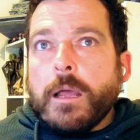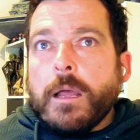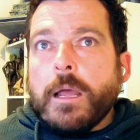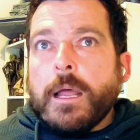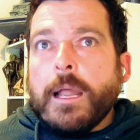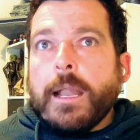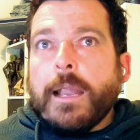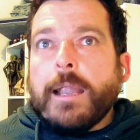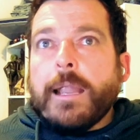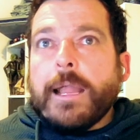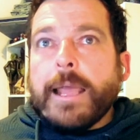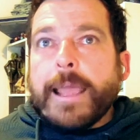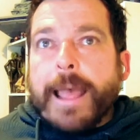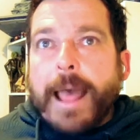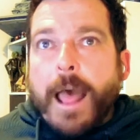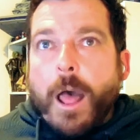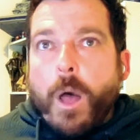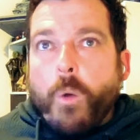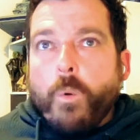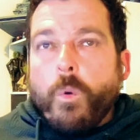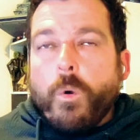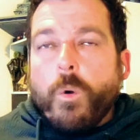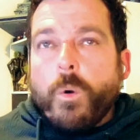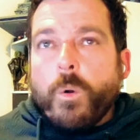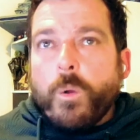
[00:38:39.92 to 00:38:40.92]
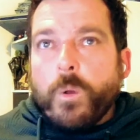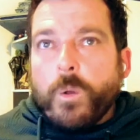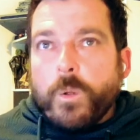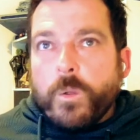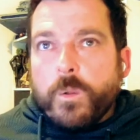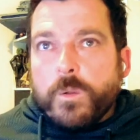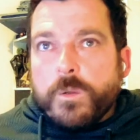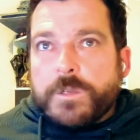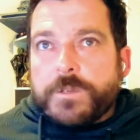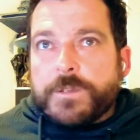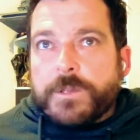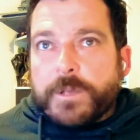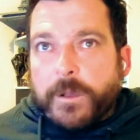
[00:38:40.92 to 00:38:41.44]
allow
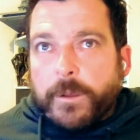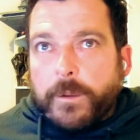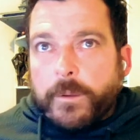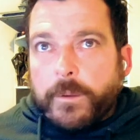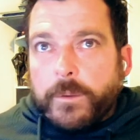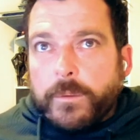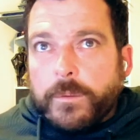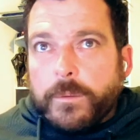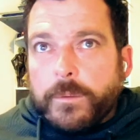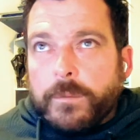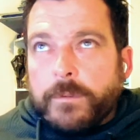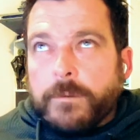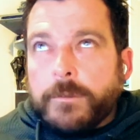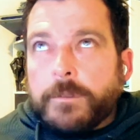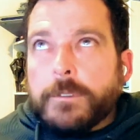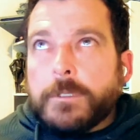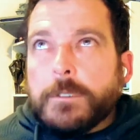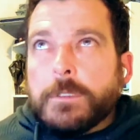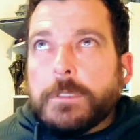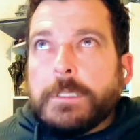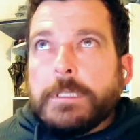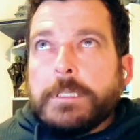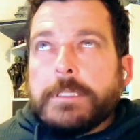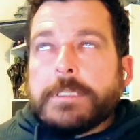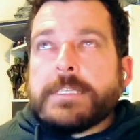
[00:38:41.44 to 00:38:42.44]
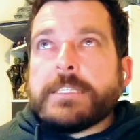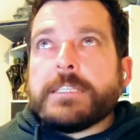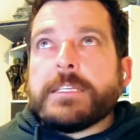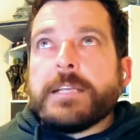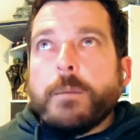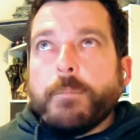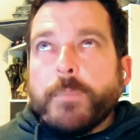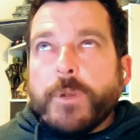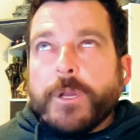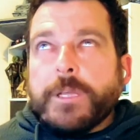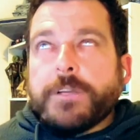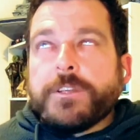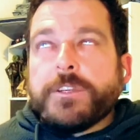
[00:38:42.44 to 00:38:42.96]
also
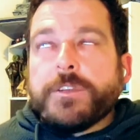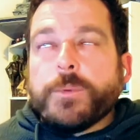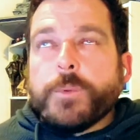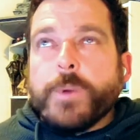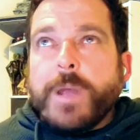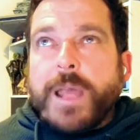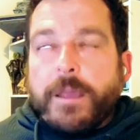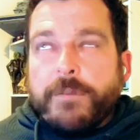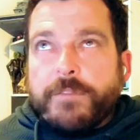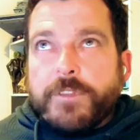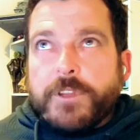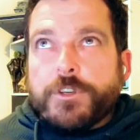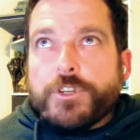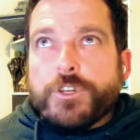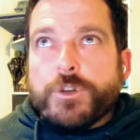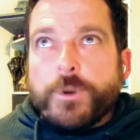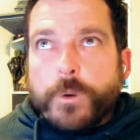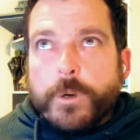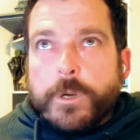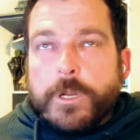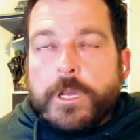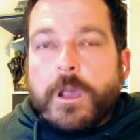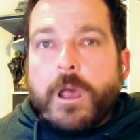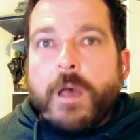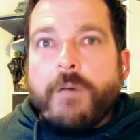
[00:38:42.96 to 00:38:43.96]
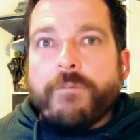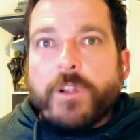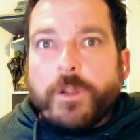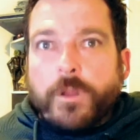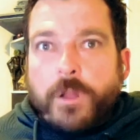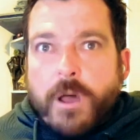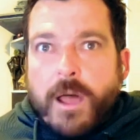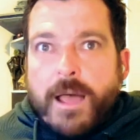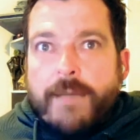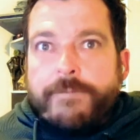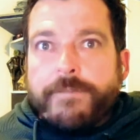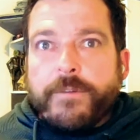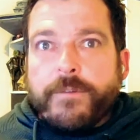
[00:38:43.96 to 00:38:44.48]
somebody to have the surety over
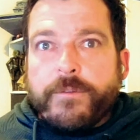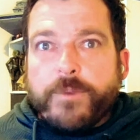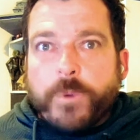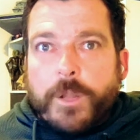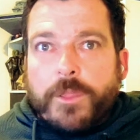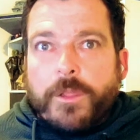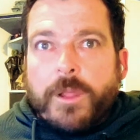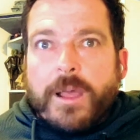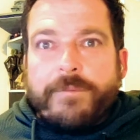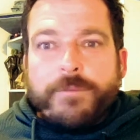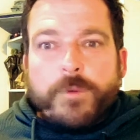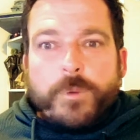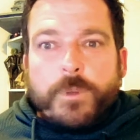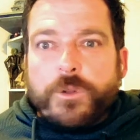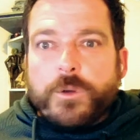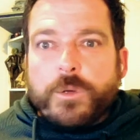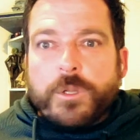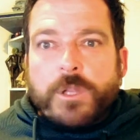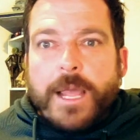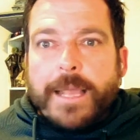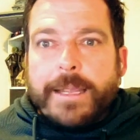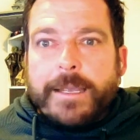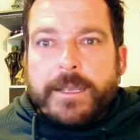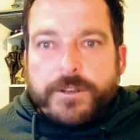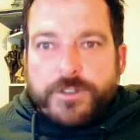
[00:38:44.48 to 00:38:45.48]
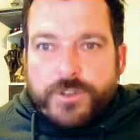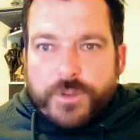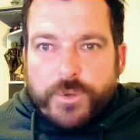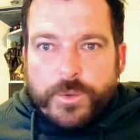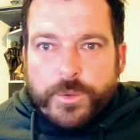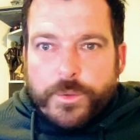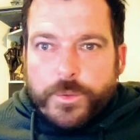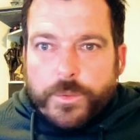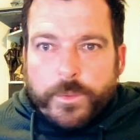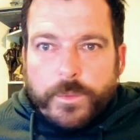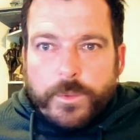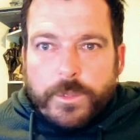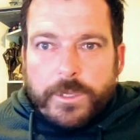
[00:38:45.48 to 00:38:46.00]
life of what life will look like in
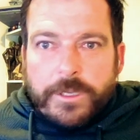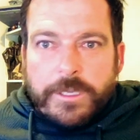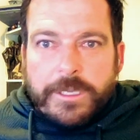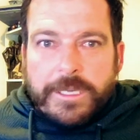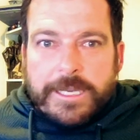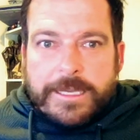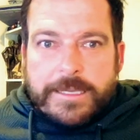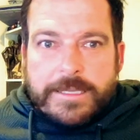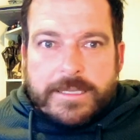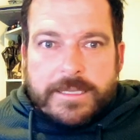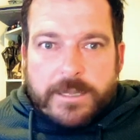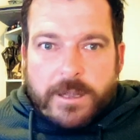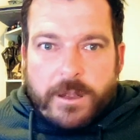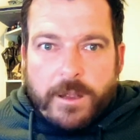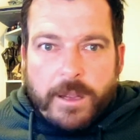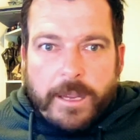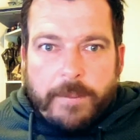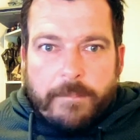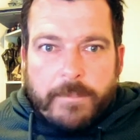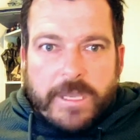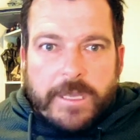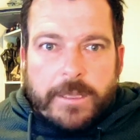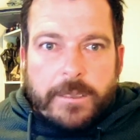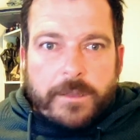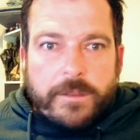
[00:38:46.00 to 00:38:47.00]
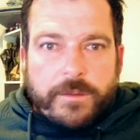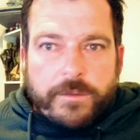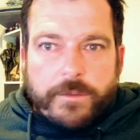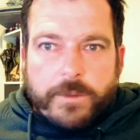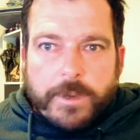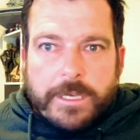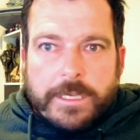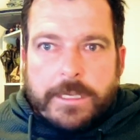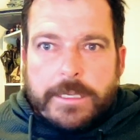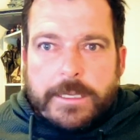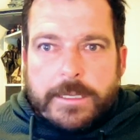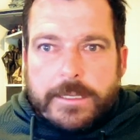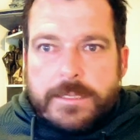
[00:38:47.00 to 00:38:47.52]
2 years' time, in
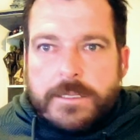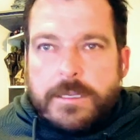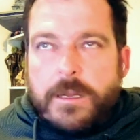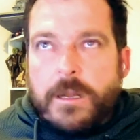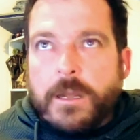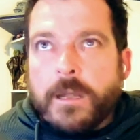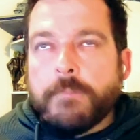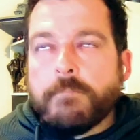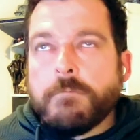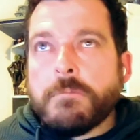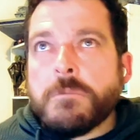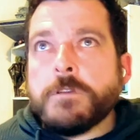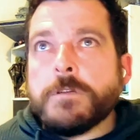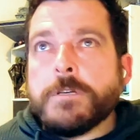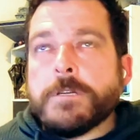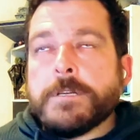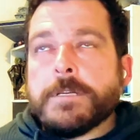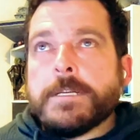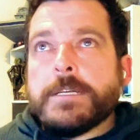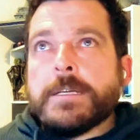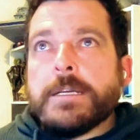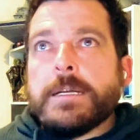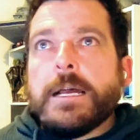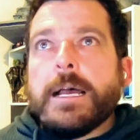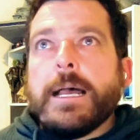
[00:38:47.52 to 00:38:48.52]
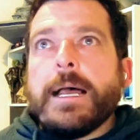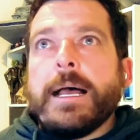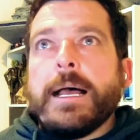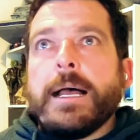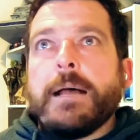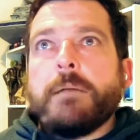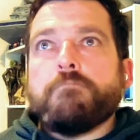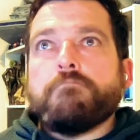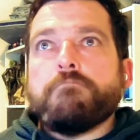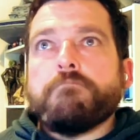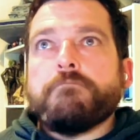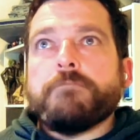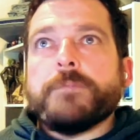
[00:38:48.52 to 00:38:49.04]
3 years' time.
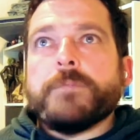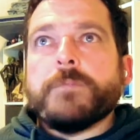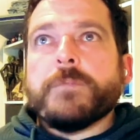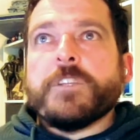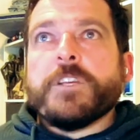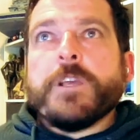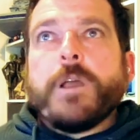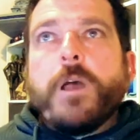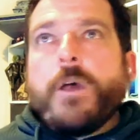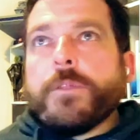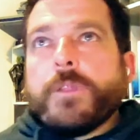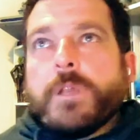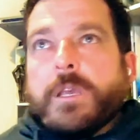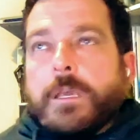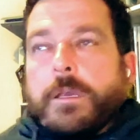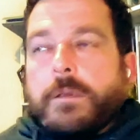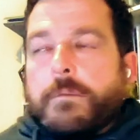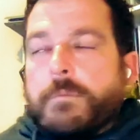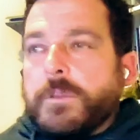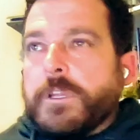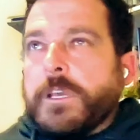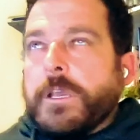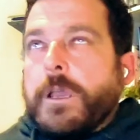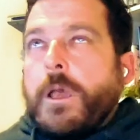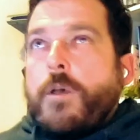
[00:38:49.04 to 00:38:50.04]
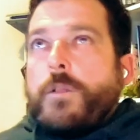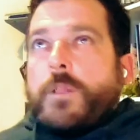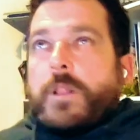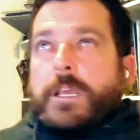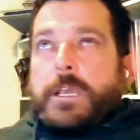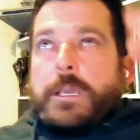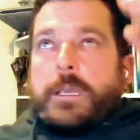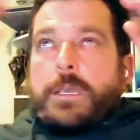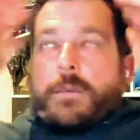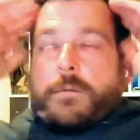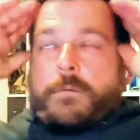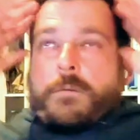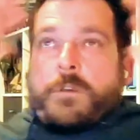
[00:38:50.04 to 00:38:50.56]
The only
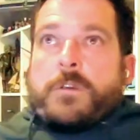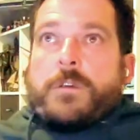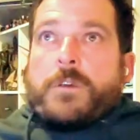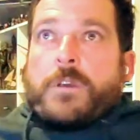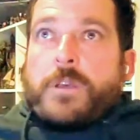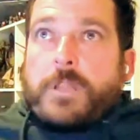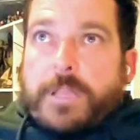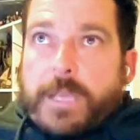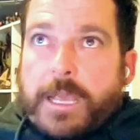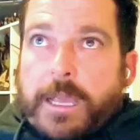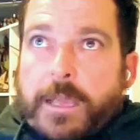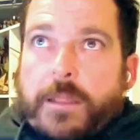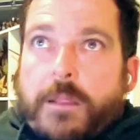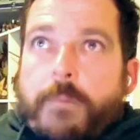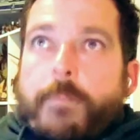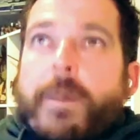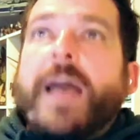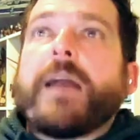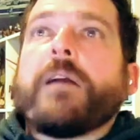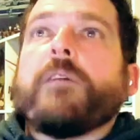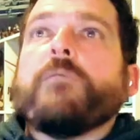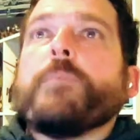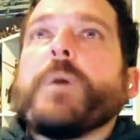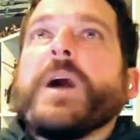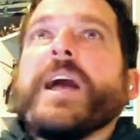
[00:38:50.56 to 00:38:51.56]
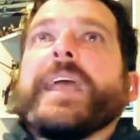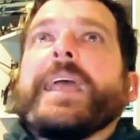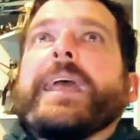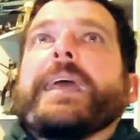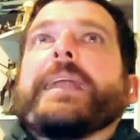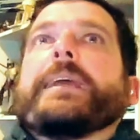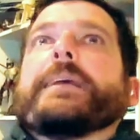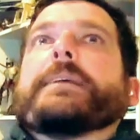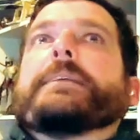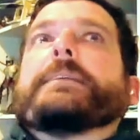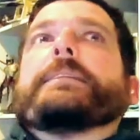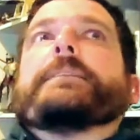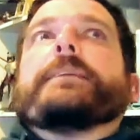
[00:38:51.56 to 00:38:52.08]
thing in the back of my head
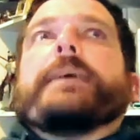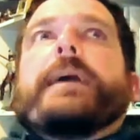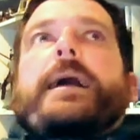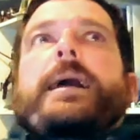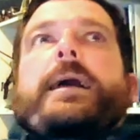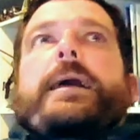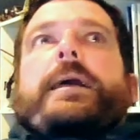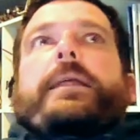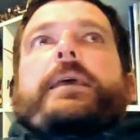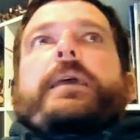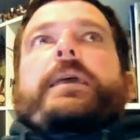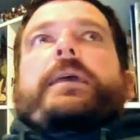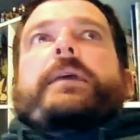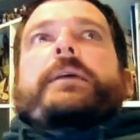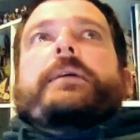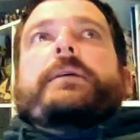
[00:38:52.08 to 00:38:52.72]
is that